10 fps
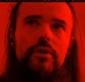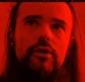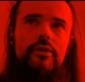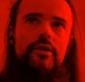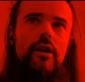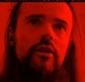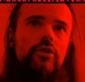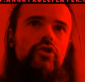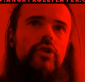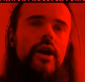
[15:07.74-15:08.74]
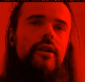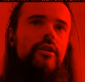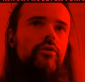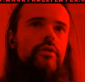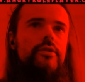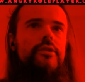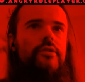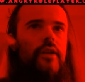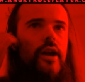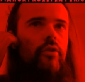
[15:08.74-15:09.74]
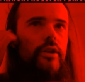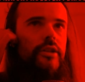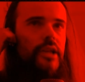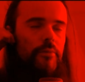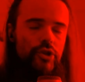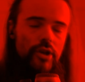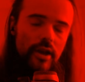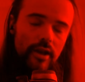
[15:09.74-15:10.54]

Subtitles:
because Carcass Jack increases the area damage,